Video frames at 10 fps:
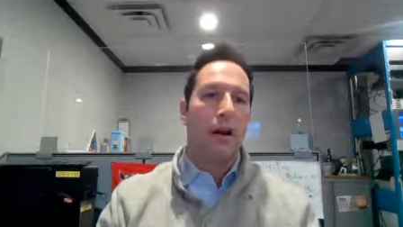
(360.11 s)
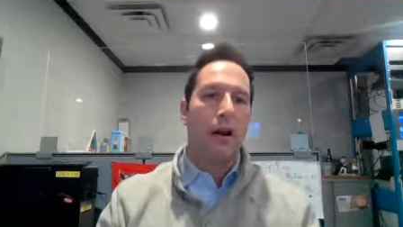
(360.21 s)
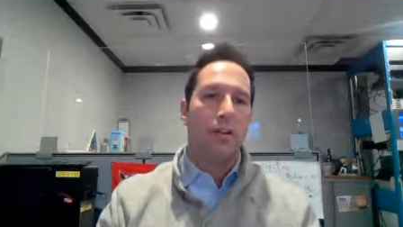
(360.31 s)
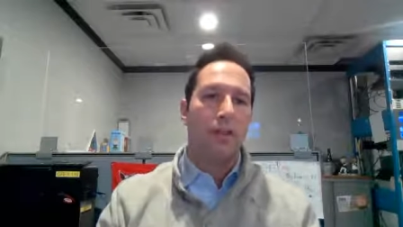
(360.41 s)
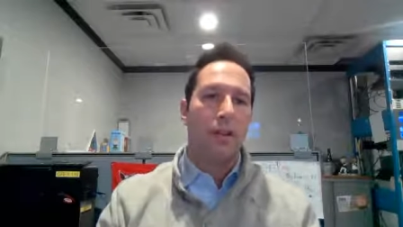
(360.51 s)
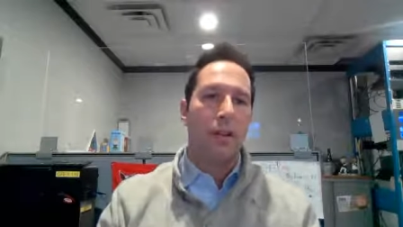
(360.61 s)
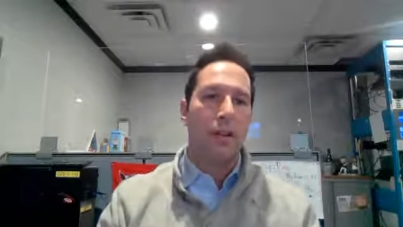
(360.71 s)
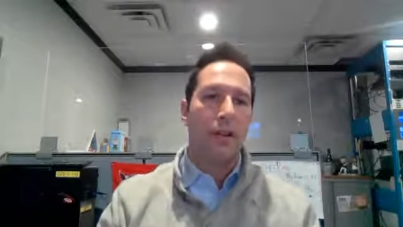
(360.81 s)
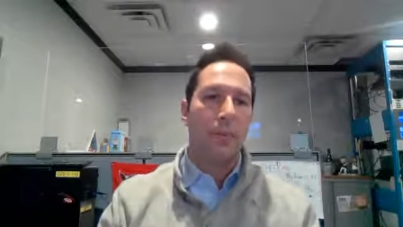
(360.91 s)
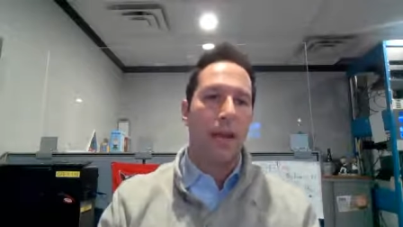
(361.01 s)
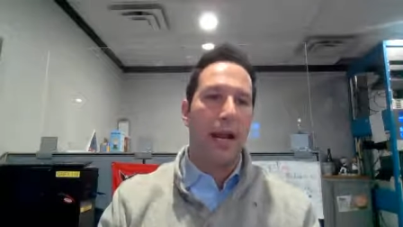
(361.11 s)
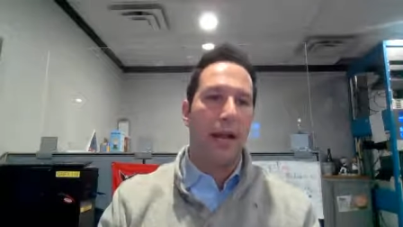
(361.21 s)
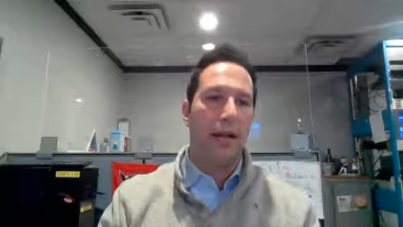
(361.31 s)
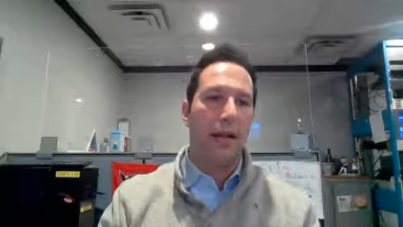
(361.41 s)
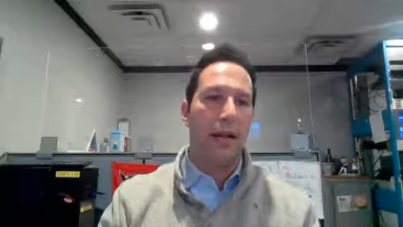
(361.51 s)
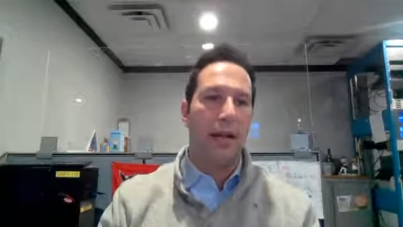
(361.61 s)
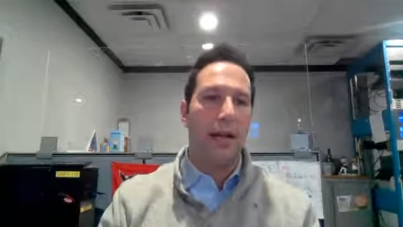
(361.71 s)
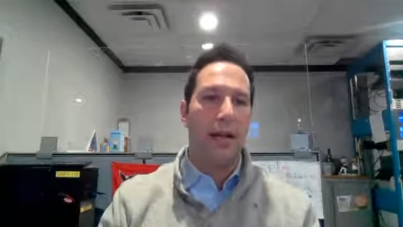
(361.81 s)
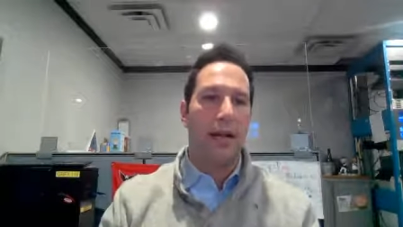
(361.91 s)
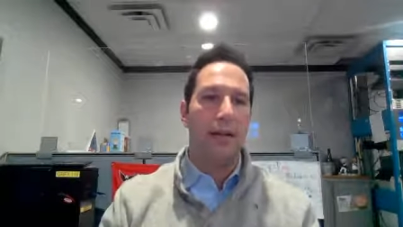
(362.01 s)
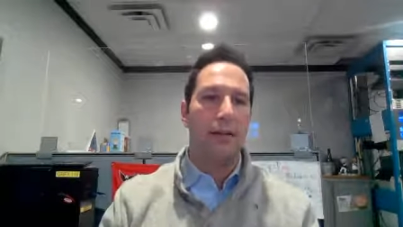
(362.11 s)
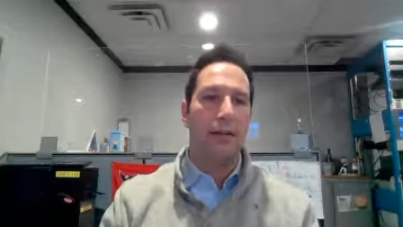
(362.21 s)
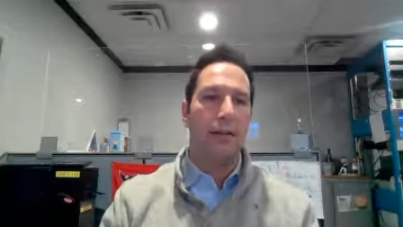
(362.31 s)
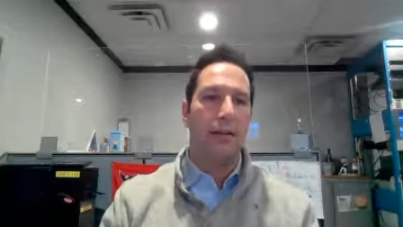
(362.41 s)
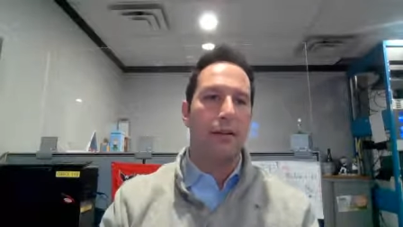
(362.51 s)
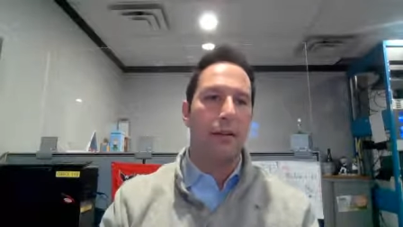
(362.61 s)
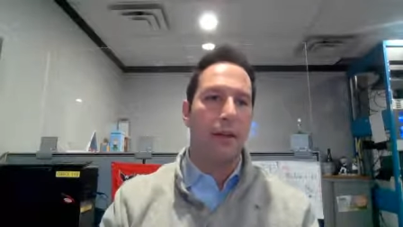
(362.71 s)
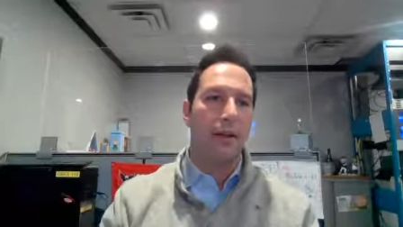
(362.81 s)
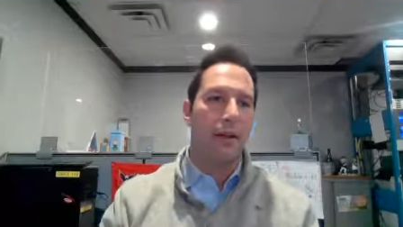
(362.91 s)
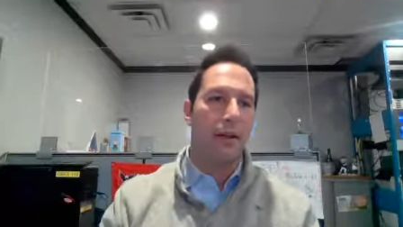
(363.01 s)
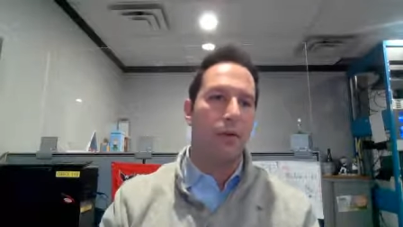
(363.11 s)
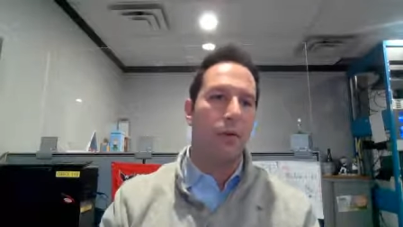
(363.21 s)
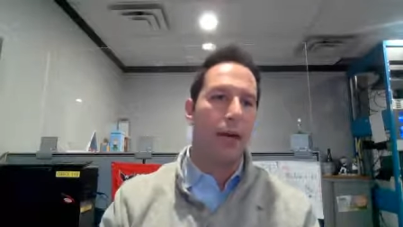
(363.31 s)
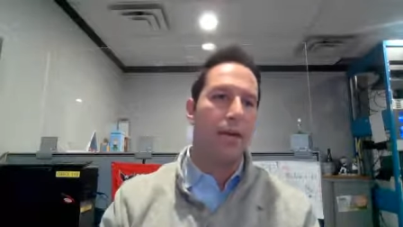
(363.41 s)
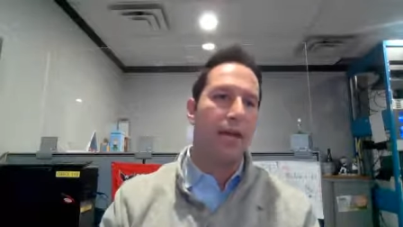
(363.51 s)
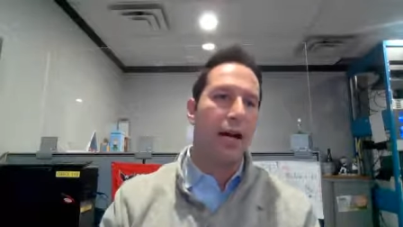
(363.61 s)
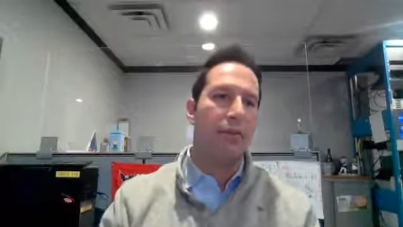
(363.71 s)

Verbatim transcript: Um, clean hit by Harry. Then they the one on